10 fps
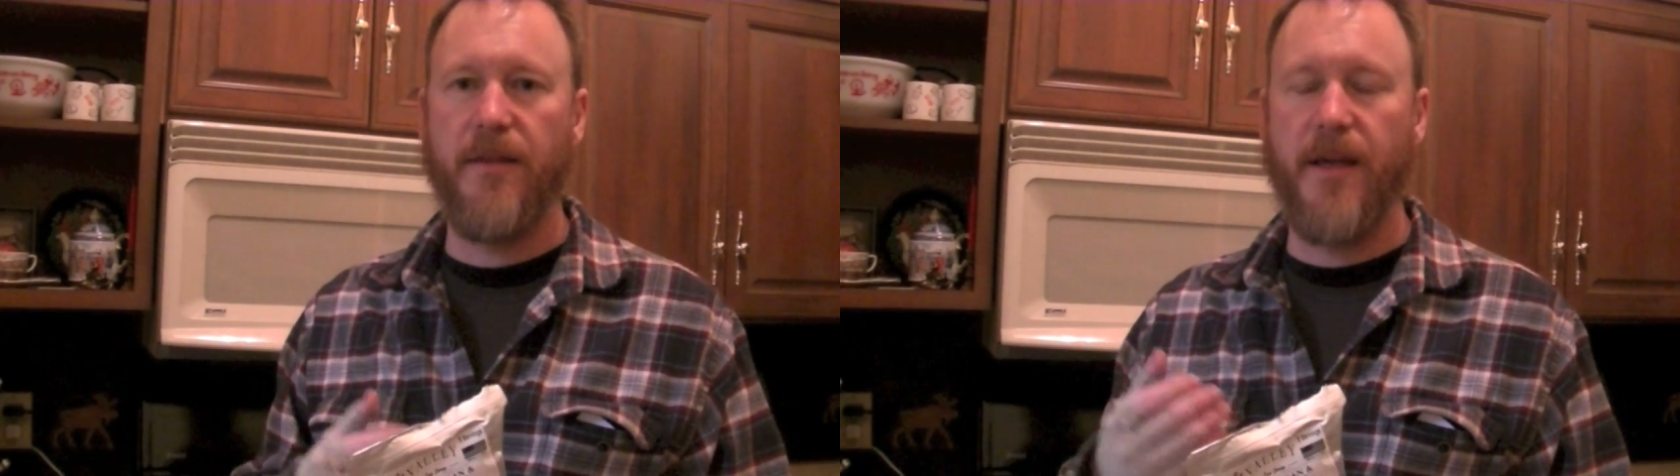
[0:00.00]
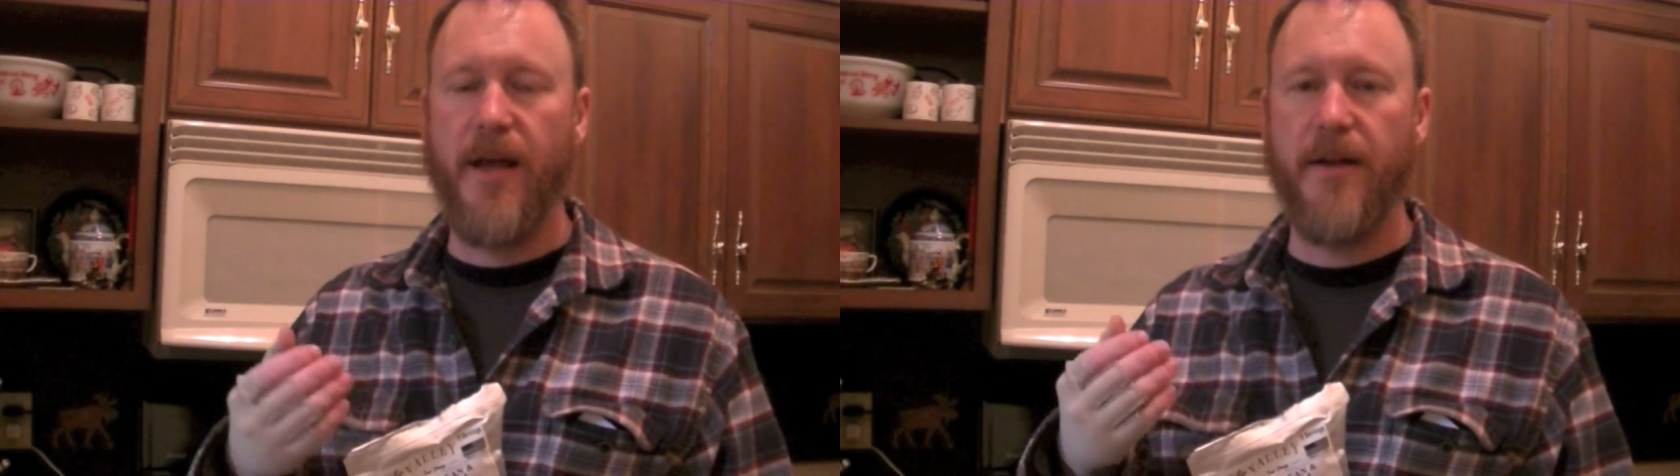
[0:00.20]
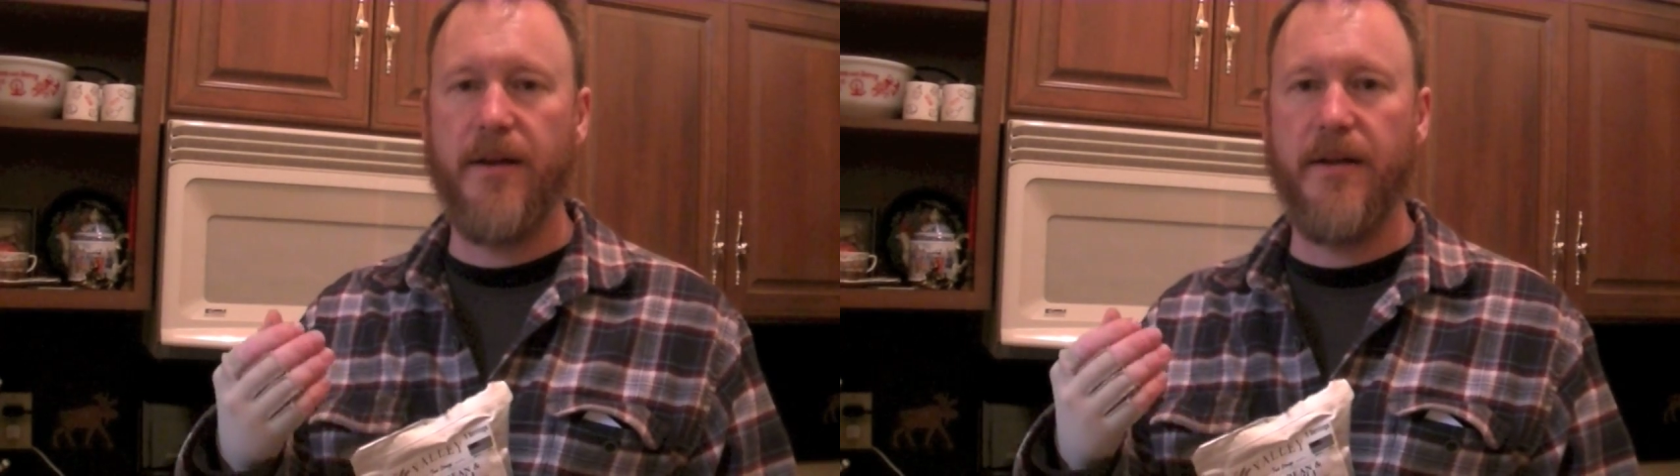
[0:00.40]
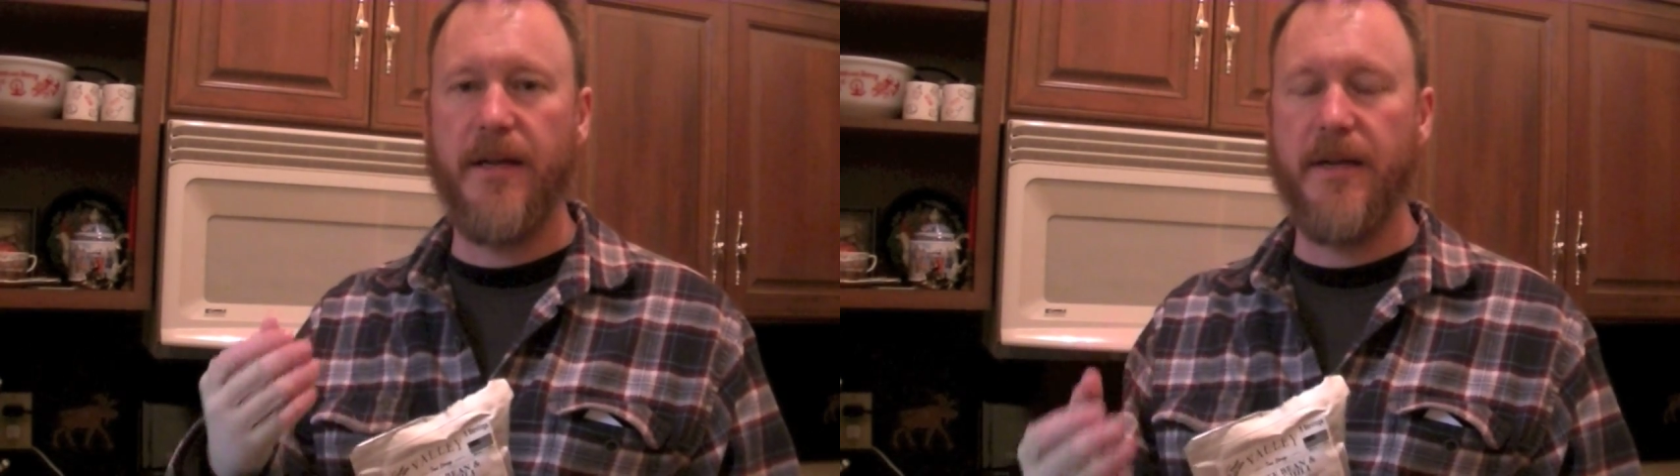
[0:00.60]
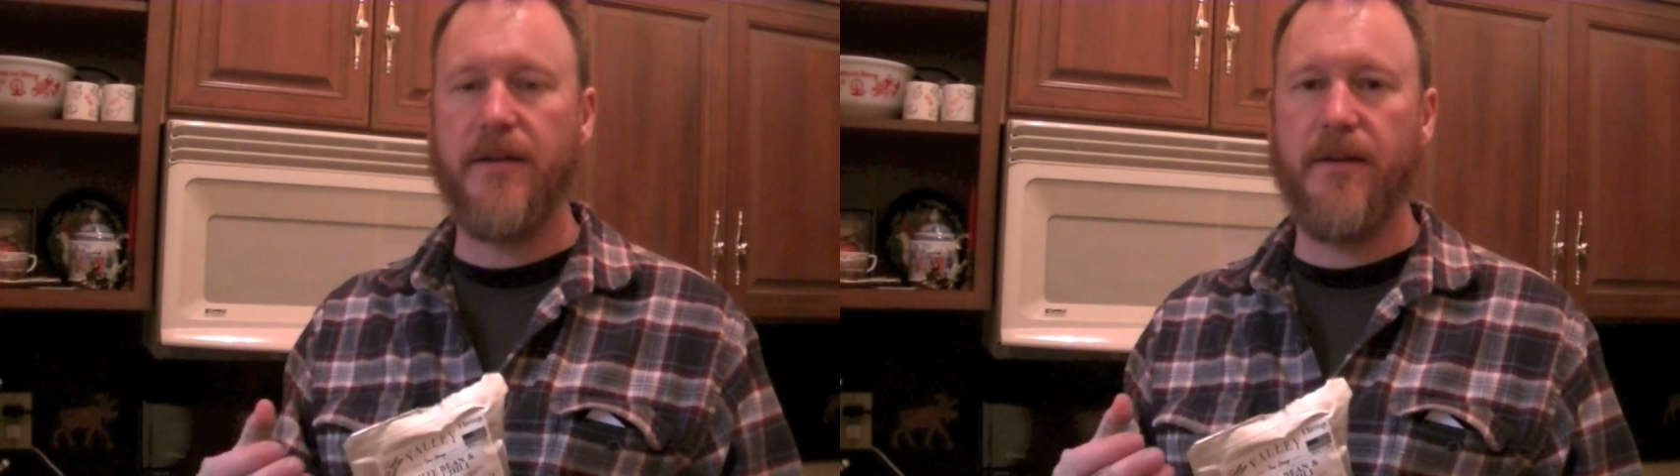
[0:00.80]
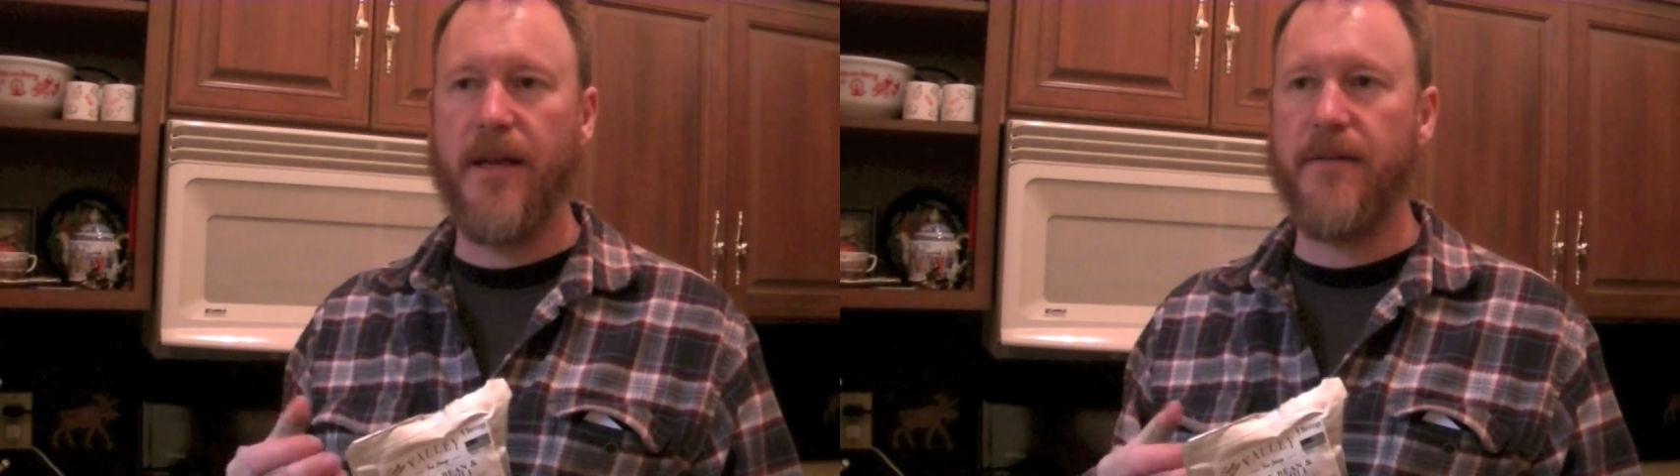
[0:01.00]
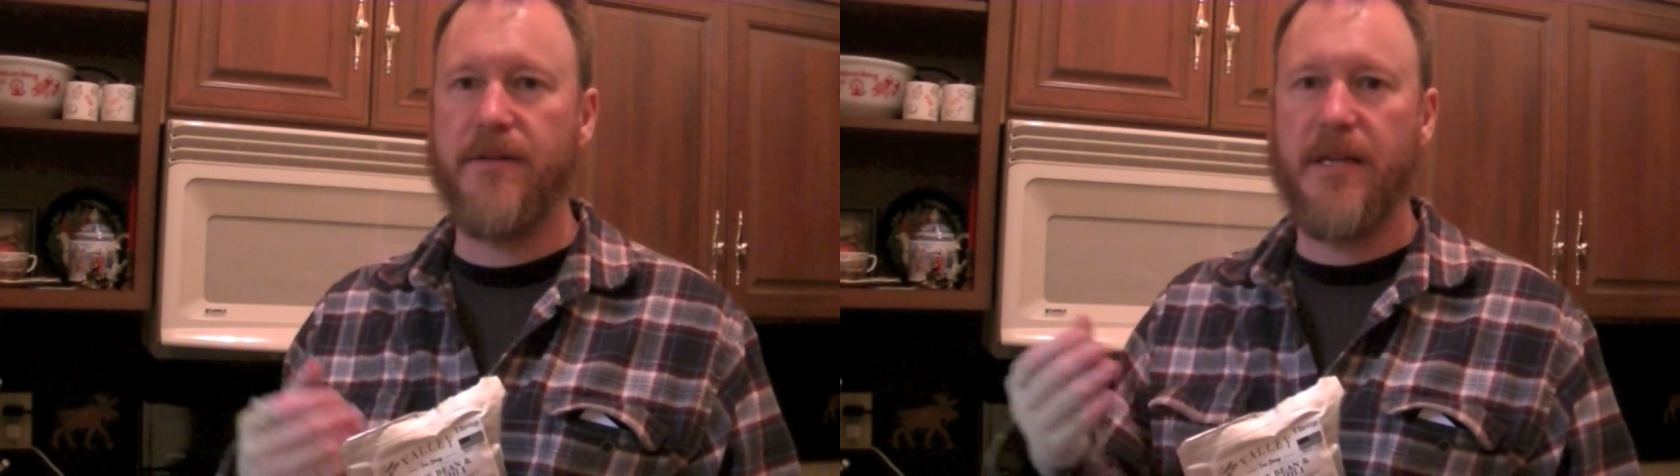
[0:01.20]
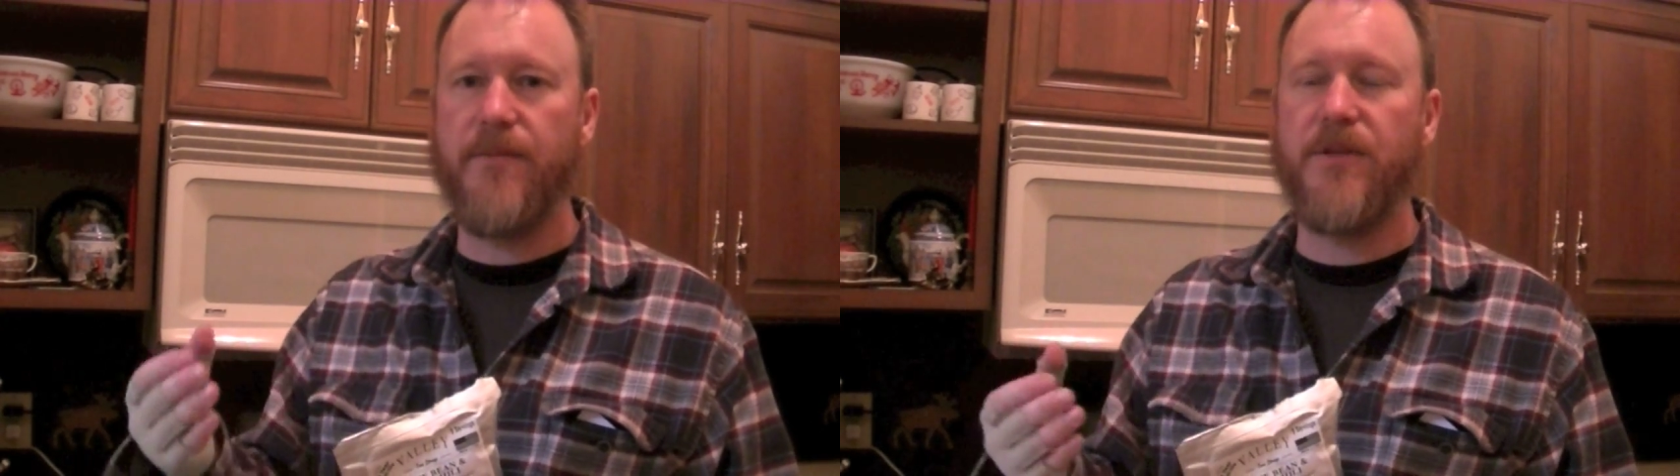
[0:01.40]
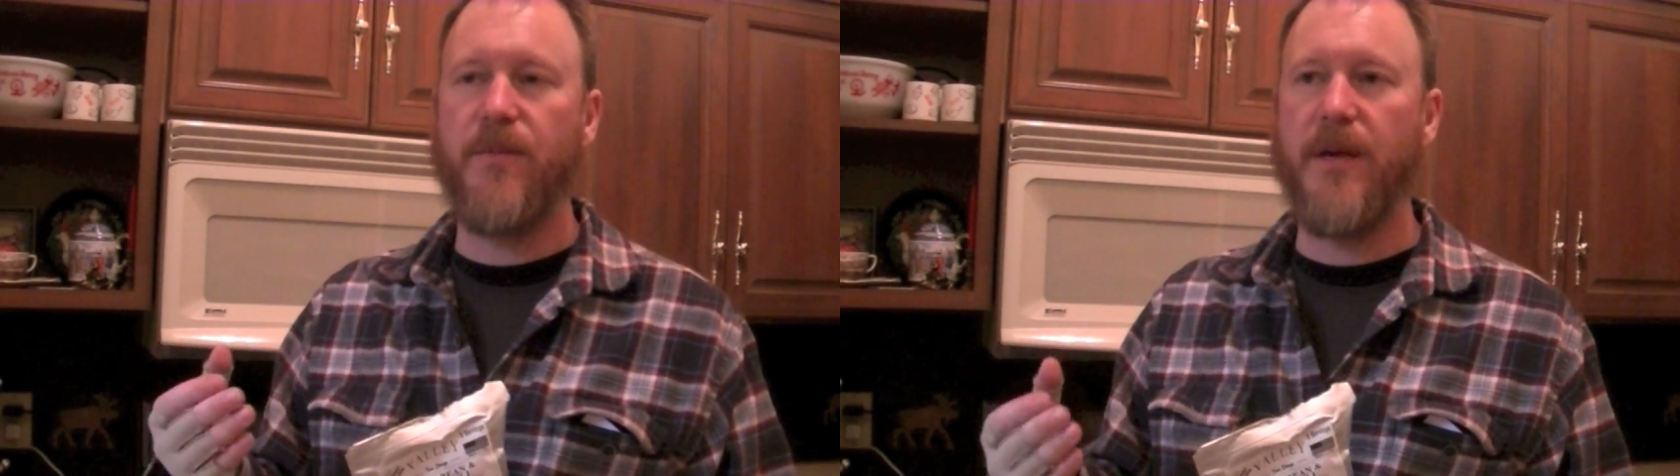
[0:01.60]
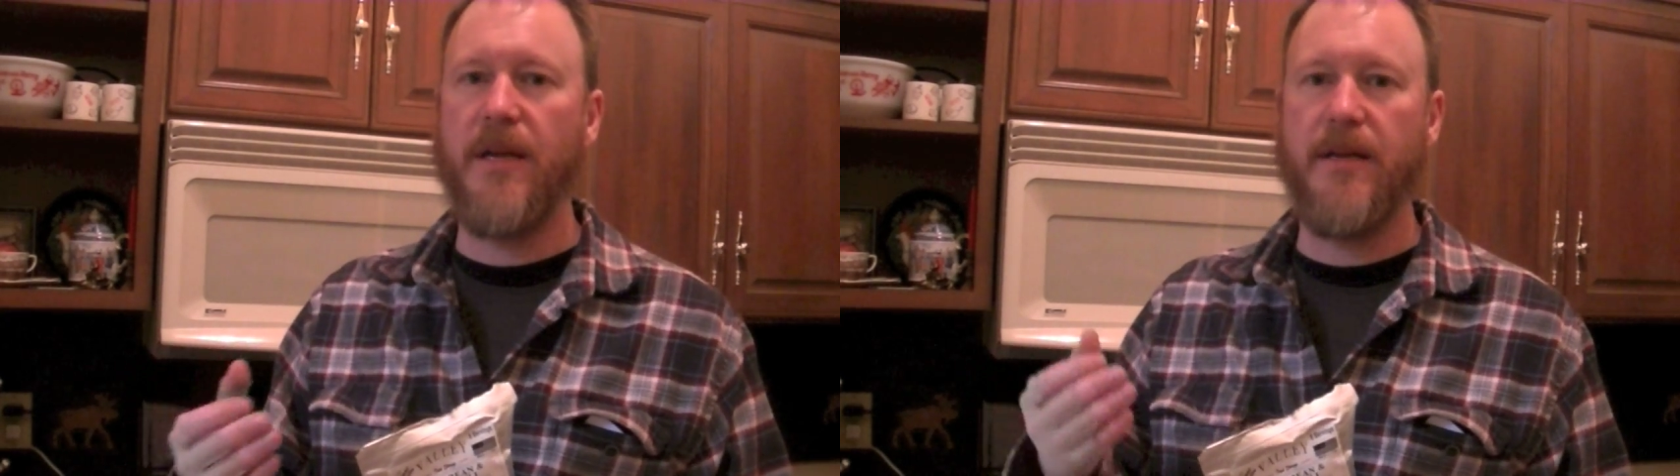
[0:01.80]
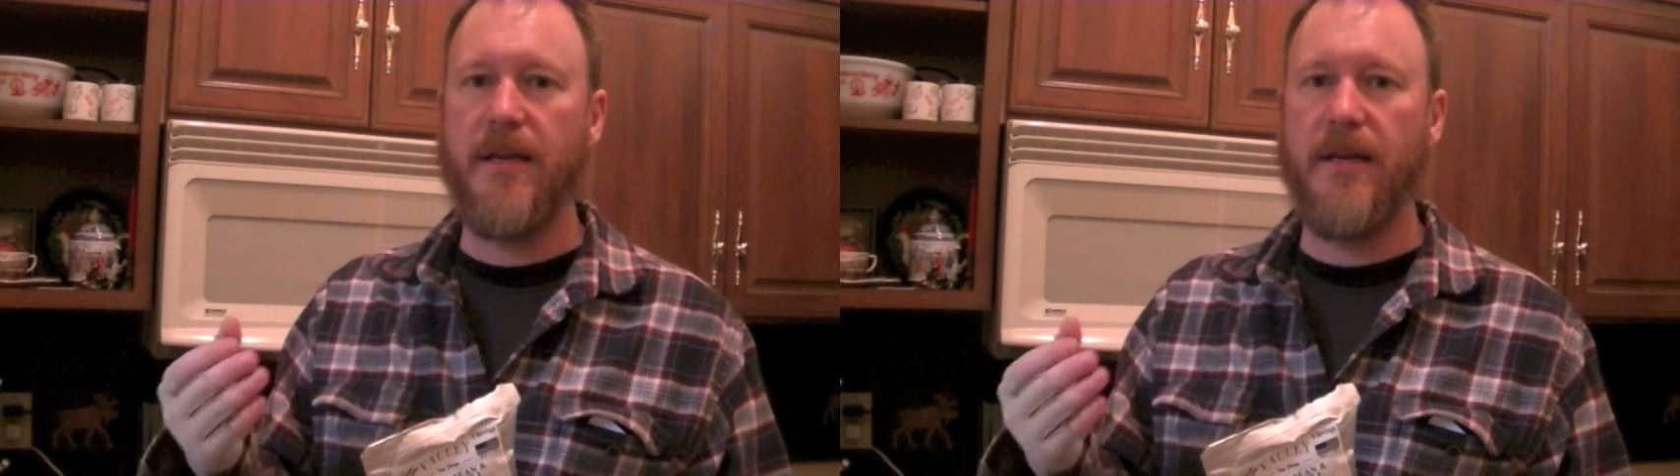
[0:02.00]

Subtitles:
that seems to be